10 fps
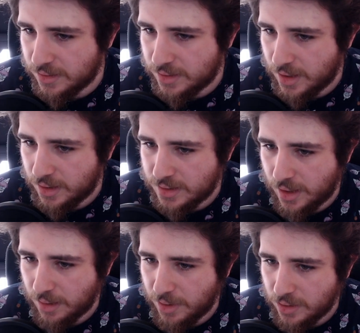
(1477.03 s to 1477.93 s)
are
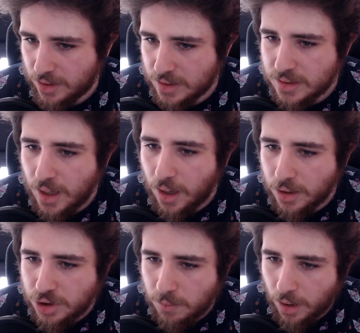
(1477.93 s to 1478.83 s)
saying about this.
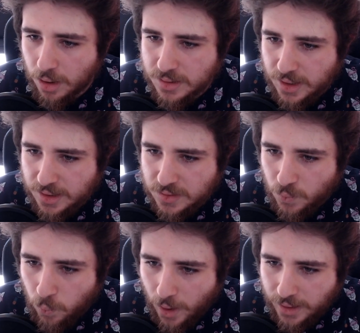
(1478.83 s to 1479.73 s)
Archie Box says,
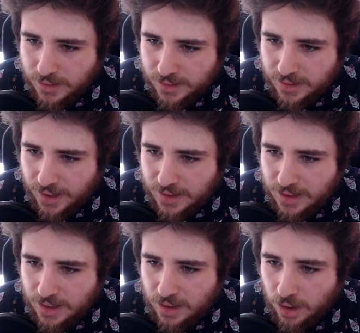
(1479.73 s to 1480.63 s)
why did
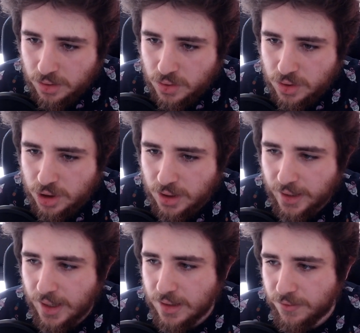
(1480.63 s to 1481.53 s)
KDE not use
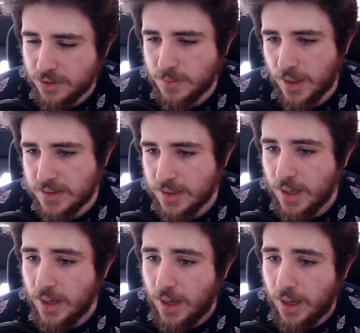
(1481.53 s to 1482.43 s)
GTK in the first place?
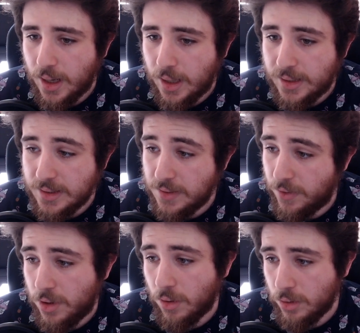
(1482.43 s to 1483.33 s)
That's a
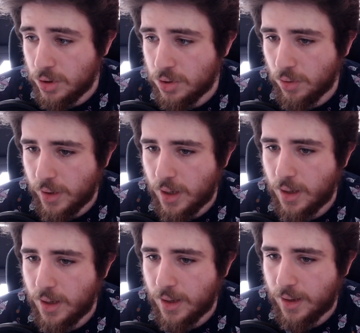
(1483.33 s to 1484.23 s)
very old story
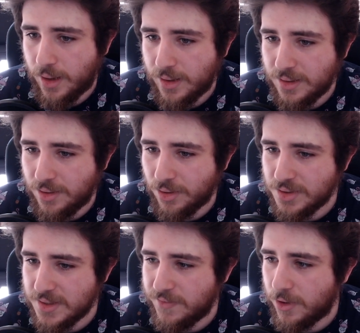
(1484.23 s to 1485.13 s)
and goes
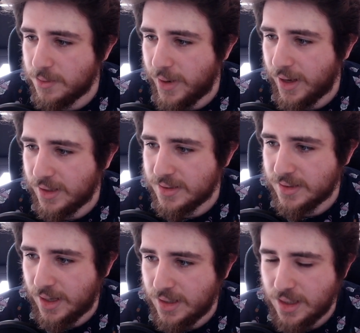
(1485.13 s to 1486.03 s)
as far back as
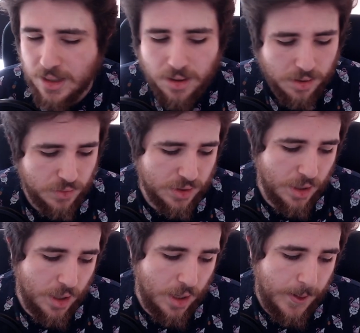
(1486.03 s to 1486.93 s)
KDE goes.
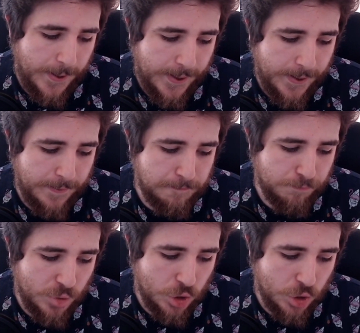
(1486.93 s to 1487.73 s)
I